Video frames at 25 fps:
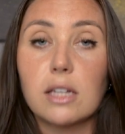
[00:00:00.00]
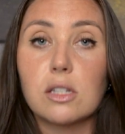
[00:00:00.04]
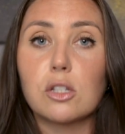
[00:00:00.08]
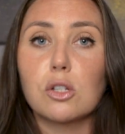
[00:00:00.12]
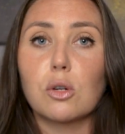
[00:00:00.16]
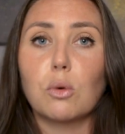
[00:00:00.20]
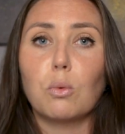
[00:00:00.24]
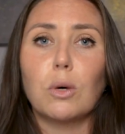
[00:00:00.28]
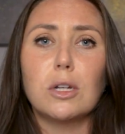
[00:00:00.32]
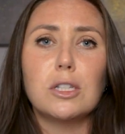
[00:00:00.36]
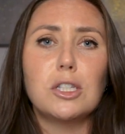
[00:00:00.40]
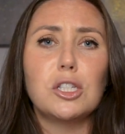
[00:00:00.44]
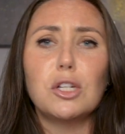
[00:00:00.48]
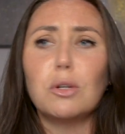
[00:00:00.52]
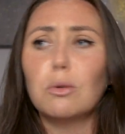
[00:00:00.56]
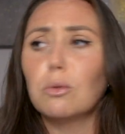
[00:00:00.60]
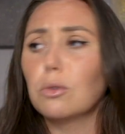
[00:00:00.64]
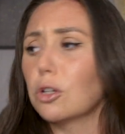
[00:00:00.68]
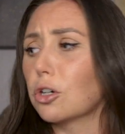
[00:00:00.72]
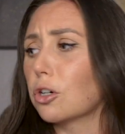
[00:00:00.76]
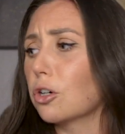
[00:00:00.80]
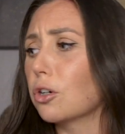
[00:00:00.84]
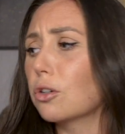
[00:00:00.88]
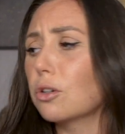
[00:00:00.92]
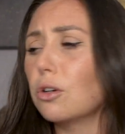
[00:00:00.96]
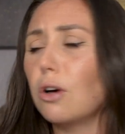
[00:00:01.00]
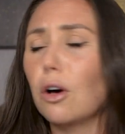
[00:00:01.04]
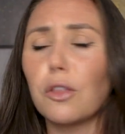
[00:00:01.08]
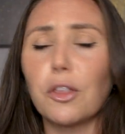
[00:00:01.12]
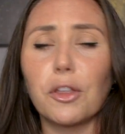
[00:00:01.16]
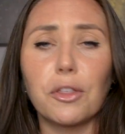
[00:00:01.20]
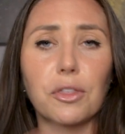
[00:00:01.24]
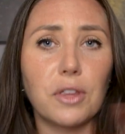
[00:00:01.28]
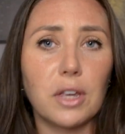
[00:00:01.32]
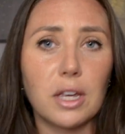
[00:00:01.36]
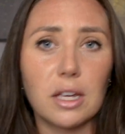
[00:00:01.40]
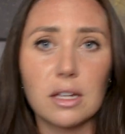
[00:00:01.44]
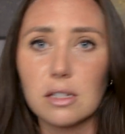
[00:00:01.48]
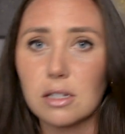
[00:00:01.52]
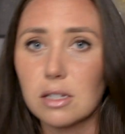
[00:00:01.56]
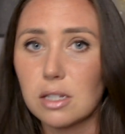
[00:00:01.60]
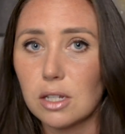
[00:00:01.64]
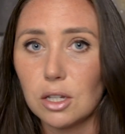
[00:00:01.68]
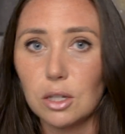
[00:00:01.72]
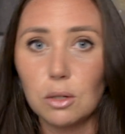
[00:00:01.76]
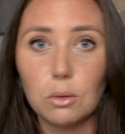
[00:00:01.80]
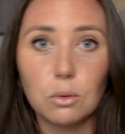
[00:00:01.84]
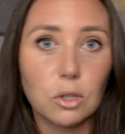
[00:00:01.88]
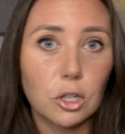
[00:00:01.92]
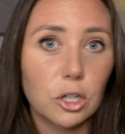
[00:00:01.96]
So once you learn all the things that
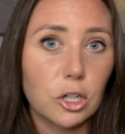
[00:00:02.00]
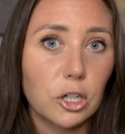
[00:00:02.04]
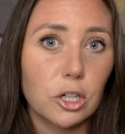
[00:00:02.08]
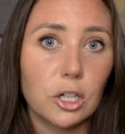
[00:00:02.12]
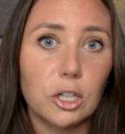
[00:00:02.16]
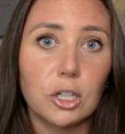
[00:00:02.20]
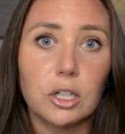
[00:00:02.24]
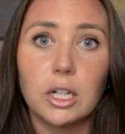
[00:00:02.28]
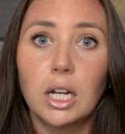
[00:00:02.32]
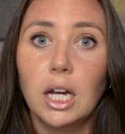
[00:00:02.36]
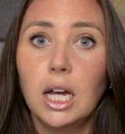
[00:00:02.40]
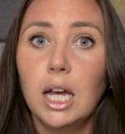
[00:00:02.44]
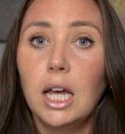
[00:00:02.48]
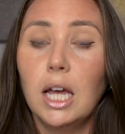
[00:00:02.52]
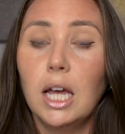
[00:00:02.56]
you learn,